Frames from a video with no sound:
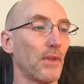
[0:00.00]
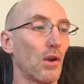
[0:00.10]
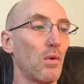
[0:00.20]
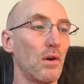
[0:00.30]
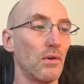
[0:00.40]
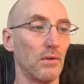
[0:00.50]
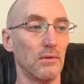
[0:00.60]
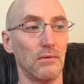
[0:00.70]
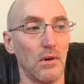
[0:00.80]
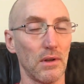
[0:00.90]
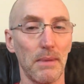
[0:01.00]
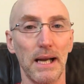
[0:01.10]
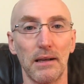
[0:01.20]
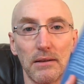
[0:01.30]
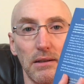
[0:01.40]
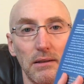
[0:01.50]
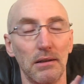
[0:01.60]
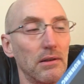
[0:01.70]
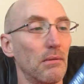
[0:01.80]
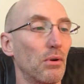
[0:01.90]
quote on the back of
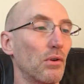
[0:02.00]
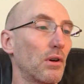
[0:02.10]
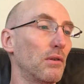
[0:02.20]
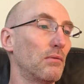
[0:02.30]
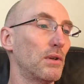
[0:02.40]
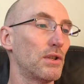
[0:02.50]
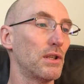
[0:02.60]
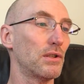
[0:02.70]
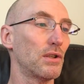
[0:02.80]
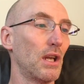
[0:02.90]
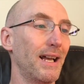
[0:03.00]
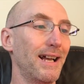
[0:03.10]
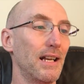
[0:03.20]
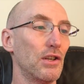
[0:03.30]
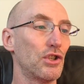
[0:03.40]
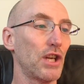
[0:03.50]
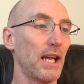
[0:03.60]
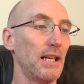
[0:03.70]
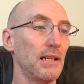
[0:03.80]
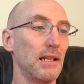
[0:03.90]
the book, which is,
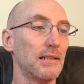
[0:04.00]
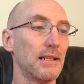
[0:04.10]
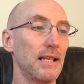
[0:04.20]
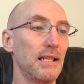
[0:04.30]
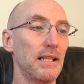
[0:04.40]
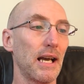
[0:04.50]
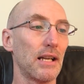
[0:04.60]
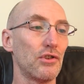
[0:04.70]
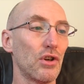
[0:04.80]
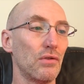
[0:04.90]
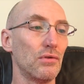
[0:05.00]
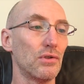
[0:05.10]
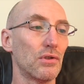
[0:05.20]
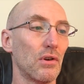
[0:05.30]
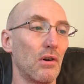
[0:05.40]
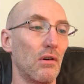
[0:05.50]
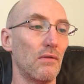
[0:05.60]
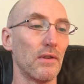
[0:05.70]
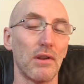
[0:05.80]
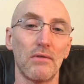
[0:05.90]
"Shane is the Indiana Jones
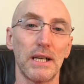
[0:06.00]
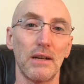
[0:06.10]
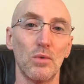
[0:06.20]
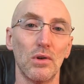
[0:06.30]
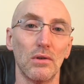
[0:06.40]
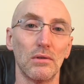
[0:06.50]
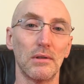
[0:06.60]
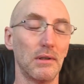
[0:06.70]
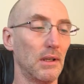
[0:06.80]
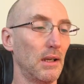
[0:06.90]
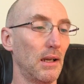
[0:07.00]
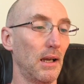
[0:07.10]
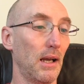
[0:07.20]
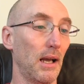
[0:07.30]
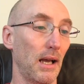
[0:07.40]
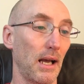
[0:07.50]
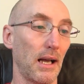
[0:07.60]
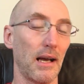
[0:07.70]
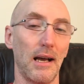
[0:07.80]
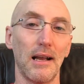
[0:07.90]
of the running world."
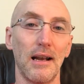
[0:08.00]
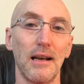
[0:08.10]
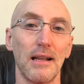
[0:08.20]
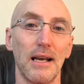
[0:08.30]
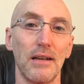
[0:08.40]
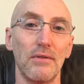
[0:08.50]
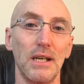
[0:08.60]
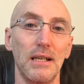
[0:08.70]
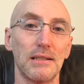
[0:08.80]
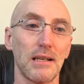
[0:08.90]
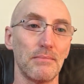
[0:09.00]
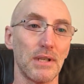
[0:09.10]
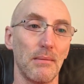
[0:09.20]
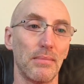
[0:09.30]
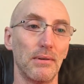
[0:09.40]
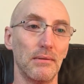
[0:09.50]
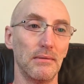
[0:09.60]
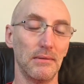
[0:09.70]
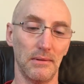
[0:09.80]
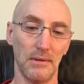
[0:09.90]
And I like that, and it really sums up
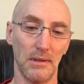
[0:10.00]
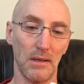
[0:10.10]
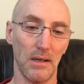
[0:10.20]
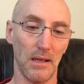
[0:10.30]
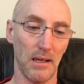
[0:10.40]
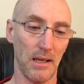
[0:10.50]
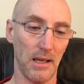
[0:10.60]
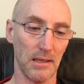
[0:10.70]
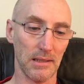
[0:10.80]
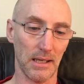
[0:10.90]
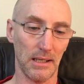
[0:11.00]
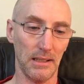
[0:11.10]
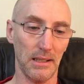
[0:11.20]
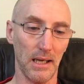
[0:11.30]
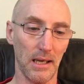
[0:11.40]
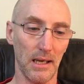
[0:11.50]
exactly